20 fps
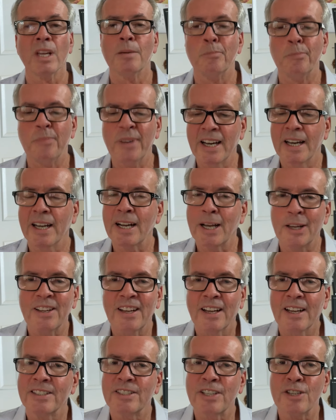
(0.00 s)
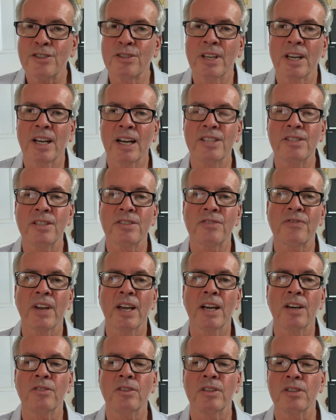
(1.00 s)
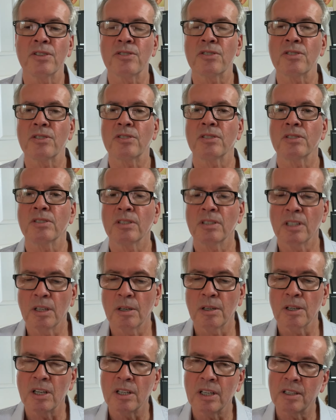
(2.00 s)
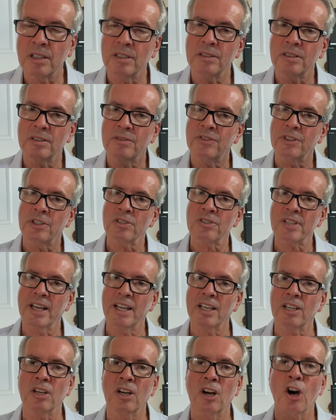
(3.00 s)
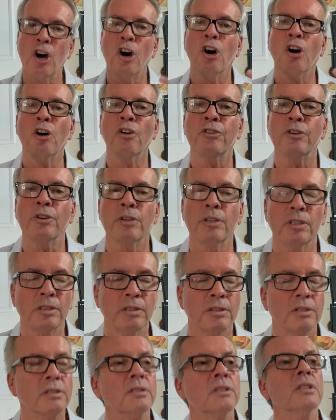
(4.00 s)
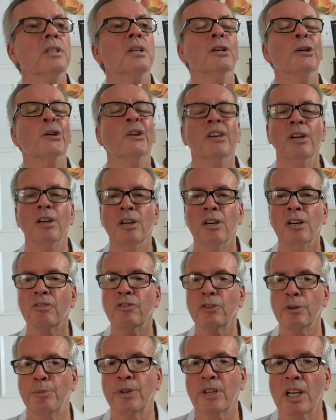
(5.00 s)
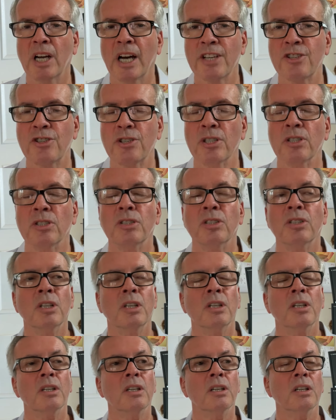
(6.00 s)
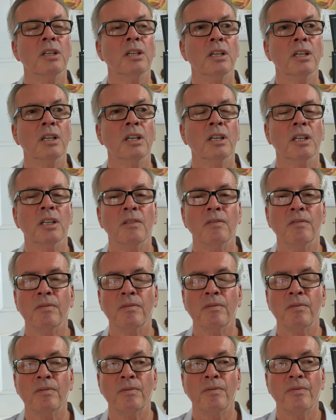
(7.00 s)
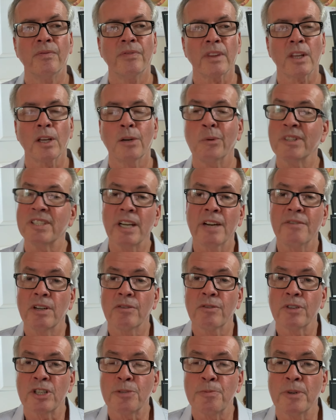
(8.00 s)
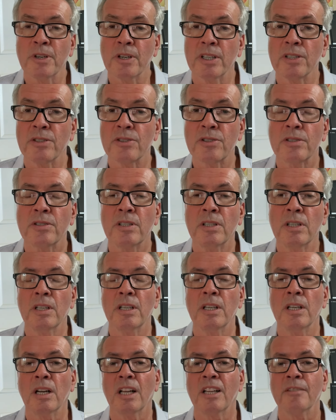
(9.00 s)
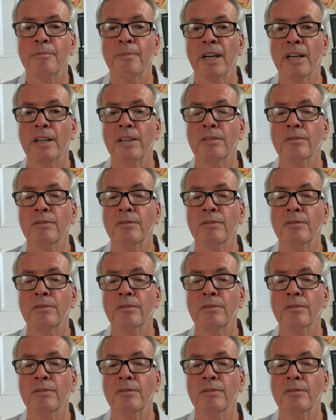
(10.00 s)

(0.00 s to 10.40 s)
but I, as I said, I just found this, uh, it feels like over, over precaution, um, which I've never experienced in, in all of my